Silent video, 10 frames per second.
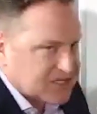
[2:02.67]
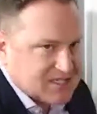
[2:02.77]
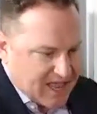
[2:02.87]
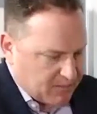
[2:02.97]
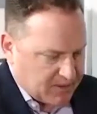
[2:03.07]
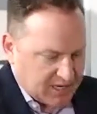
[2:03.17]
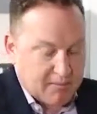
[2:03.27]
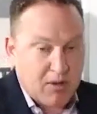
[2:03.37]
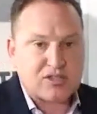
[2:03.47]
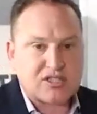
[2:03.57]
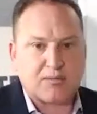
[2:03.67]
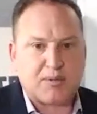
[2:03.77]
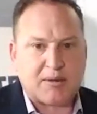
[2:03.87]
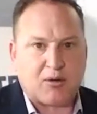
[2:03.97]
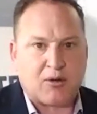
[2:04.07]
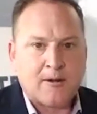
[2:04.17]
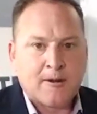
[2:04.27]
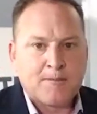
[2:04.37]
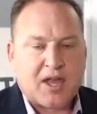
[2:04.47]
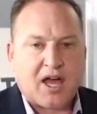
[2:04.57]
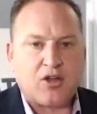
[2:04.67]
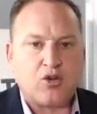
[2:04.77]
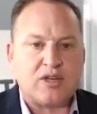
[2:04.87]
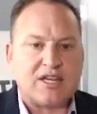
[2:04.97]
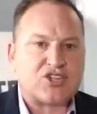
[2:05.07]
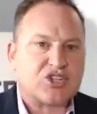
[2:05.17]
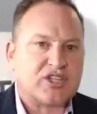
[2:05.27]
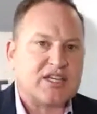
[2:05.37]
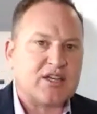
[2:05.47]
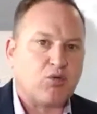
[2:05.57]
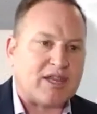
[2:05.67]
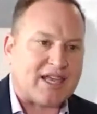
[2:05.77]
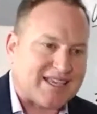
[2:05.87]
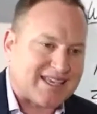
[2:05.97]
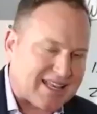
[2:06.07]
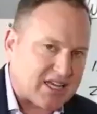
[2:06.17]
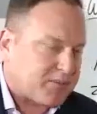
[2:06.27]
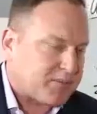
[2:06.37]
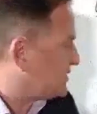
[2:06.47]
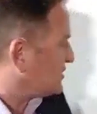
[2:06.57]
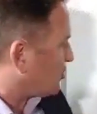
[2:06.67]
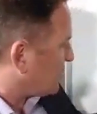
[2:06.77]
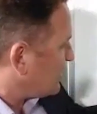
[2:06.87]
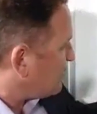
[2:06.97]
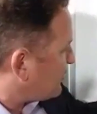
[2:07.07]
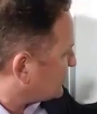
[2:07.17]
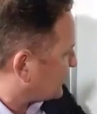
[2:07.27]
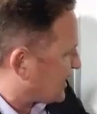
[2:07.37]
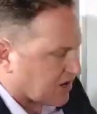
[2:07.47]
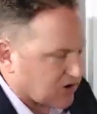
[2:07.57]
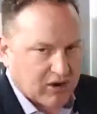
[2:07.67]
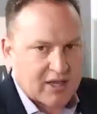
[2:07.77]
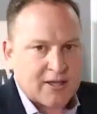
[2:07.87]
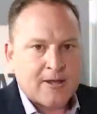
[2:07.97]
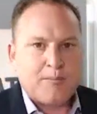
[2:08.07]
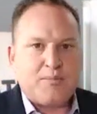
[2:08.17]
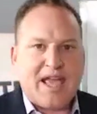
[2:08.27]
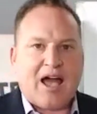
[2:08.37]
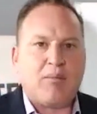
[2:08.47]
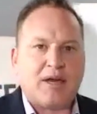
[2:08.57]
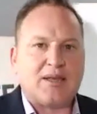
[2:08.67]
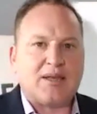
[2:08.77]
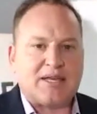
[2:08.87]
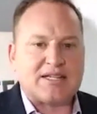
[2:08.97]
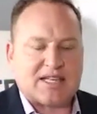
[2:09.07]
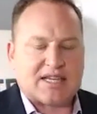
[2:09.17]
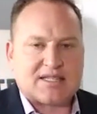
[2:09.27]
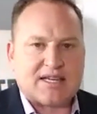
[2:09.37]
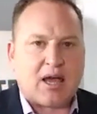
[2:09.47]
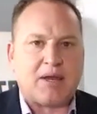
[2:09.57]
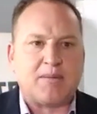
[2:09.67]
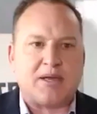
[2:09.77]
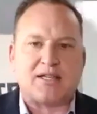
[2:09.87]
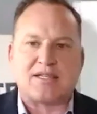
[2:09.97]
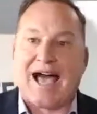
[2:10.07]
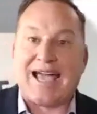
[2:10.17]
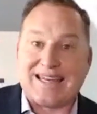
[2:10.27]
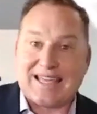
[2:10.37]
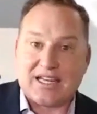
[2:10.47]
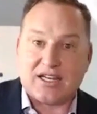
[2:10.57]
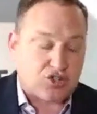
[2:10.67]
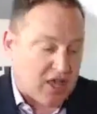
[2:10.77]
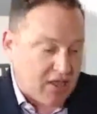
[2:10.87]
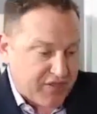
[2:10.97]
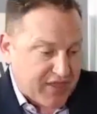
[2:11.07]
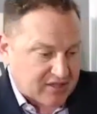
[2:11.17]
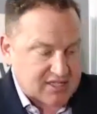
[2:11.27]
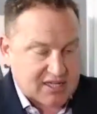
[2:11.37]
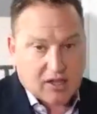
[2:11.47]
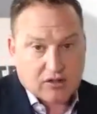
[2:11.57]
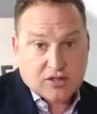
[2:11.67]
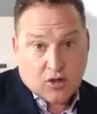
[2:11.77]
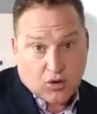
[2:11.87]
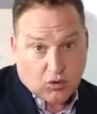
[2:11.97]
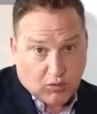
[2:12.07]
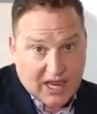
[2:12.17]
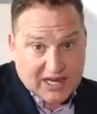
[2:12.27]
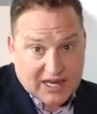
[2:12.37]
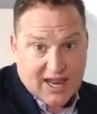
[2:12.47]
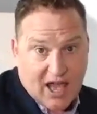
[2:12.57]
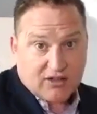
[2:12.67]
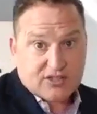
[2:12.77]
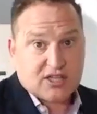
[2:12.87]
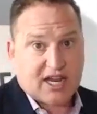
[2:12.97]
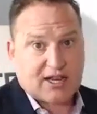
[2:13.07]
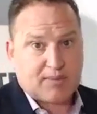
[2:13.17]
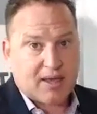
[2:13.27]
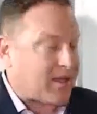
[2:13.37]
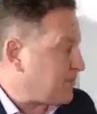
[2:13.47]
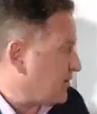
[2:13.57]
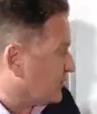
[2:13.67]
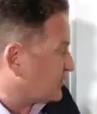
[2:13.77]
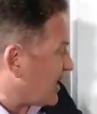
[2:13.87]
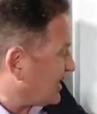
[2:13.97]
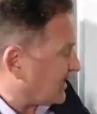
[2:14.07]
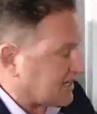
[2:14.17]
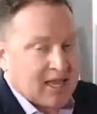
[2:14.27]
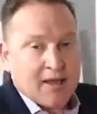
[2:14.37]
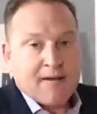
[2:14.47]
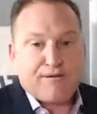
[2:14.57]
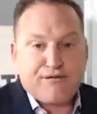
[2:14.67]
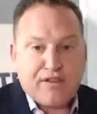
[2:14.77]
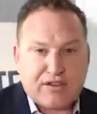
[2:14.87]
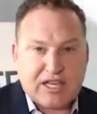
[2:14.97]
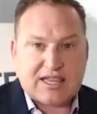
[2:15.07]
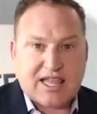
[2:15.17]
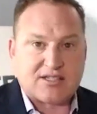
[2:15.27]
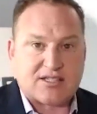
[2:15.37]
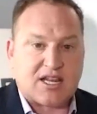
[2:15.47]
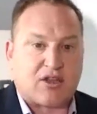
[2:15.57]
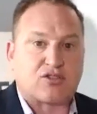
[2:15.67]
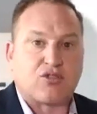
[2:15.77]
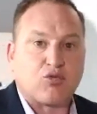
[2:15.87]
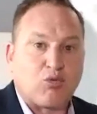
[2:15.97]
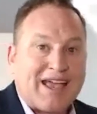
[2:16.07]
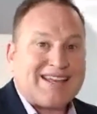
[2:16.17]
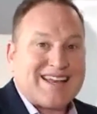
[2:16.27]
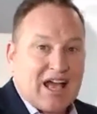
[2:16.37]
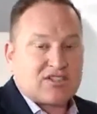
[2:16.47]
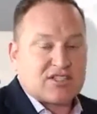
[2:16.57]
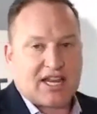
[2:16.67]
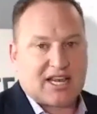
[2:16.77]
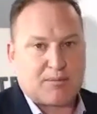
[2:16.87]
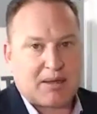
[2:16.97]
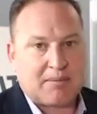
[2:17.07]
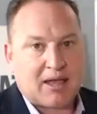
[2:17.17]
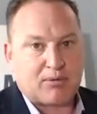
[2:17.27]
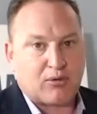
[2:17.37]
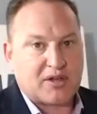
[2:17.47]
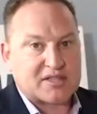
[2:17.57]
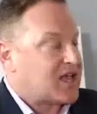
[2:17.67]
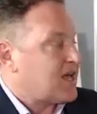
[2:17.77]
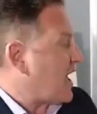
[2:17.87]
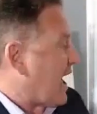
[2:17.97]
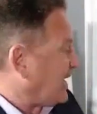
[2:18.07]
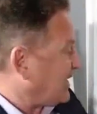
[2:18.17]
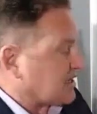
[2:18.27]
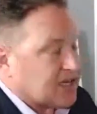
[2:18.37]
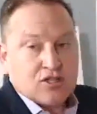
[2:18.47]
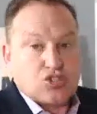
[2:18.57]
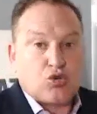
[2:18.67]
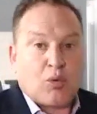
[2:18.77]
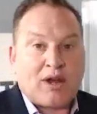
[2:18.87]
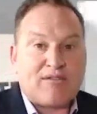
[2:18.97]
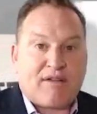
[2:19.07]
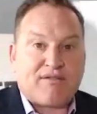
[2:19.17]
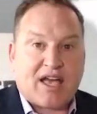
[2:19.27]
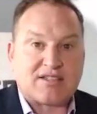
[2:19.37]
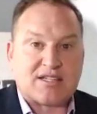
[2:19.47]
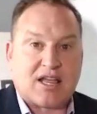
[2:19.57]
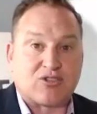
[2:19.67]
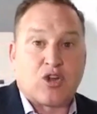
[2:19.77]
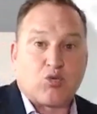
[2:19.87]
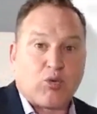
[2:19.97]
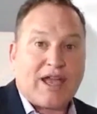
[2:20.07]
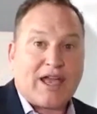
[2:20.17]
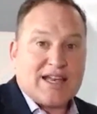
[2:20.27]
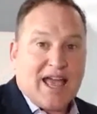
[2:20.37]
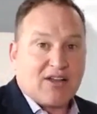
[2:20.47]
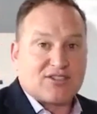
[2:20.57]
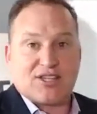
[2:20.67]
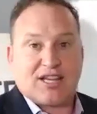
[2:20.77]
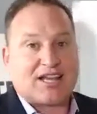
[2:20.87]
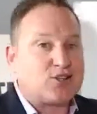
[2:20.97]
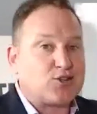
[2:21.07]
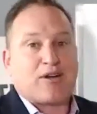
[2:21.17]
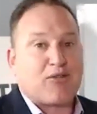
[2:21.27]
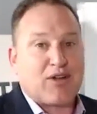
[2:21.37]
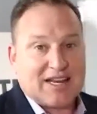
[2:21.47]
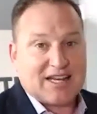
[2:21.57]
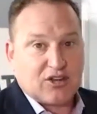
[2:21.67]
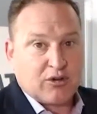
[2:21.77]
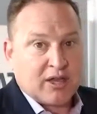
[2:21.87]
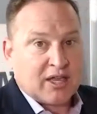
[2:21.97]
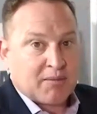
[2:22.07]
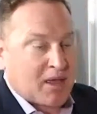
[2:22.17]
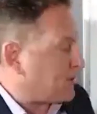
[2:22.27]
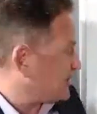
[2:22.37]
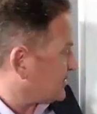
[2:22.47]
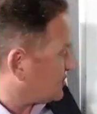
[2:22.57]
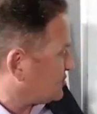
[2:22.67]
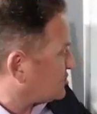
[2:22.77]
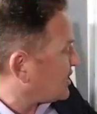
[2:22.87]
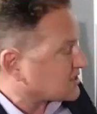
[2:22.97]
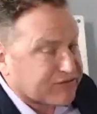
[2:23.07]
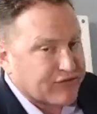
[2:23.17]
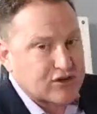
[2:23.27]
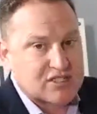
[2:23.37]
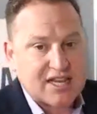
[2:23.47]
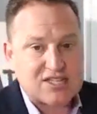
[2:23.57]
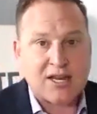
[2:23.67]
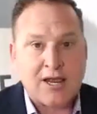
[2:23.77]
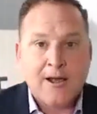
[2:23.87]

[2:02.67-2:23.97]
is now money. Most of the people who initially, when they get into business, are in this category. Now money means this. Now money means I need $10,000 right now so that I can pay my bills. I need $15,000 right now so that I can pay my employees. I need $25,000 right now so that I can do whatever I need to do in my business. And so that's the first stage. And